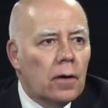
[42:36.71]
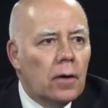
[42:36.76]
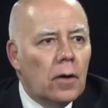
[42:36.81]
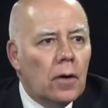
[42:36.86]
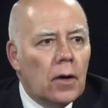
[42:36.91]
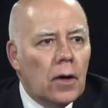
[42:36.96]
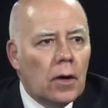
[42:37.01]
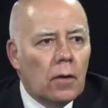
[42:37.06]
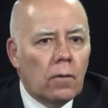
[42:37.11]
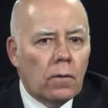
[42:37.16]

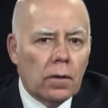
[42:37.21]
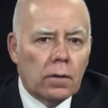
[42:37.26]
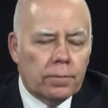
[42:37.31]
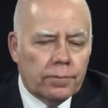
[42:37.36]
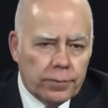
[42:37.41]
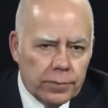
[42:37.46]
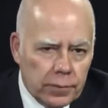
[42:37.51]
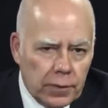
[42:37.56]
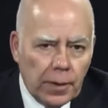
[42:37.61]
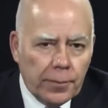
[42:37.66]
yes. or
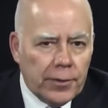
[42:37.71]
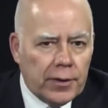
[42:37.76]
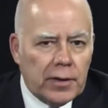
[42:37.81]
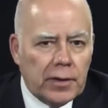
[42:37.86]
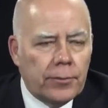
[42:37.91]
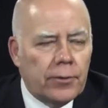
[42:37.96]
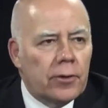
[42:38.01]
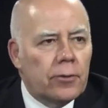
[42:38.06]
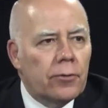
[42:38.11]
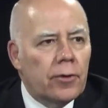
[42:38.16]
dumping
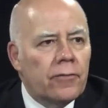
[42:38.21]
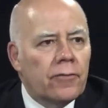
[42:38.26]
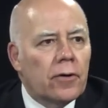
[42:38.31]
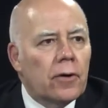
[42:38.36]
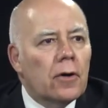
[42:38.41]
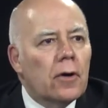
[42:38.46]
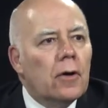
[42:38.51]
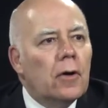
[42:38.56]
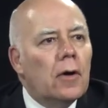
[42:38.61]
them in the river?